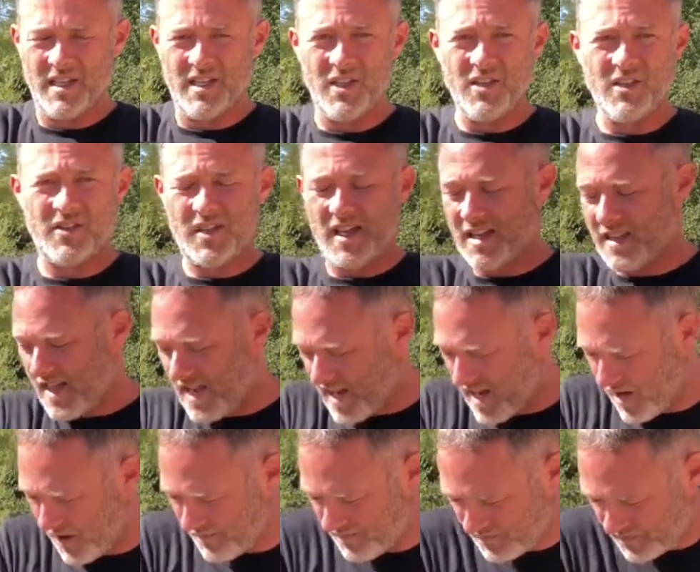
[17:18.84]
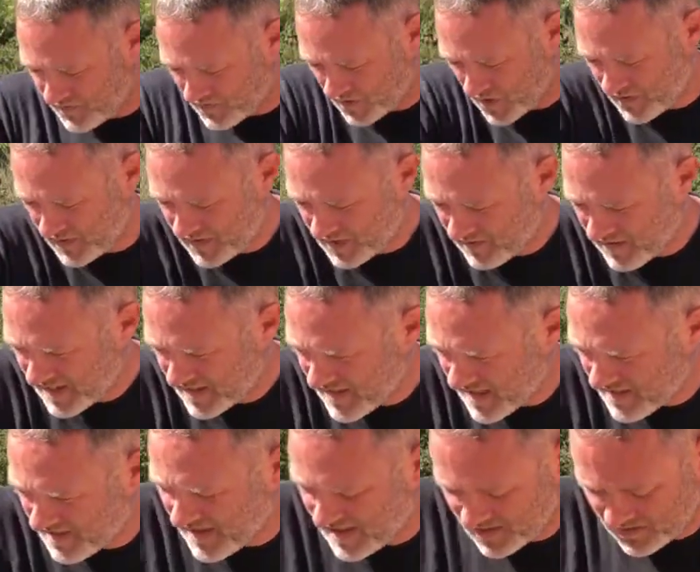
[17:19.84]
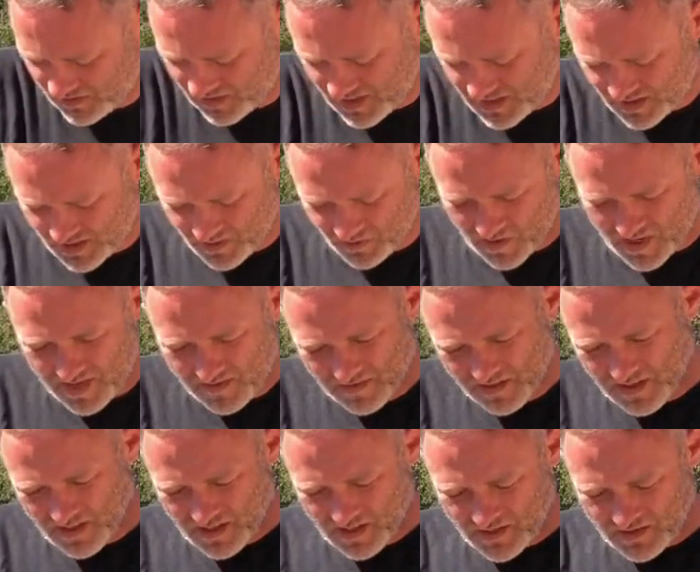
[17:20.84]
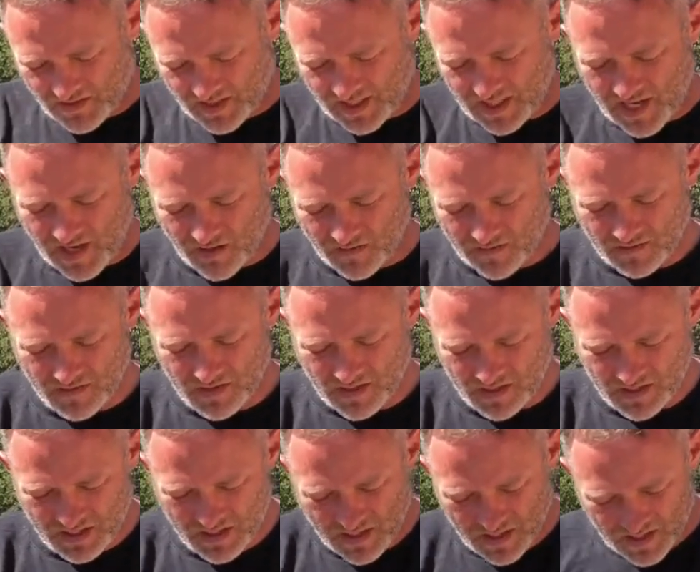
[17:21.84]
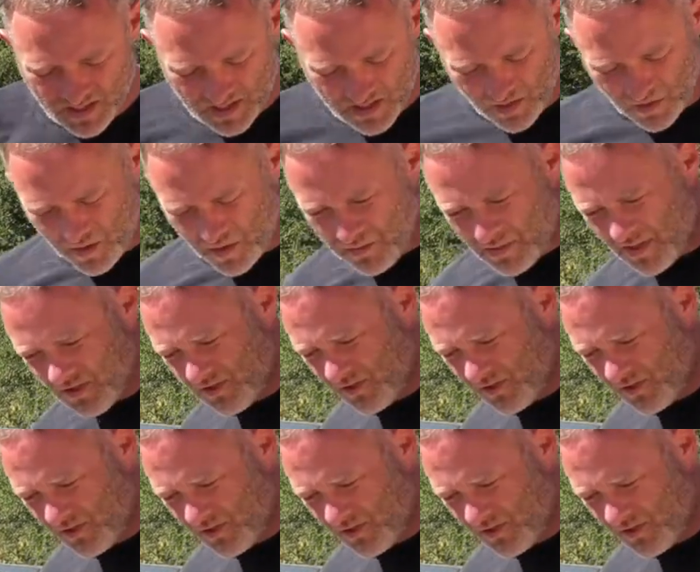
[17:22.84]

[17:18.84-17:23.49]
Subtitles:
you can take that out. So if you don't like that thing, it's getting in your way, take it out. You want to be a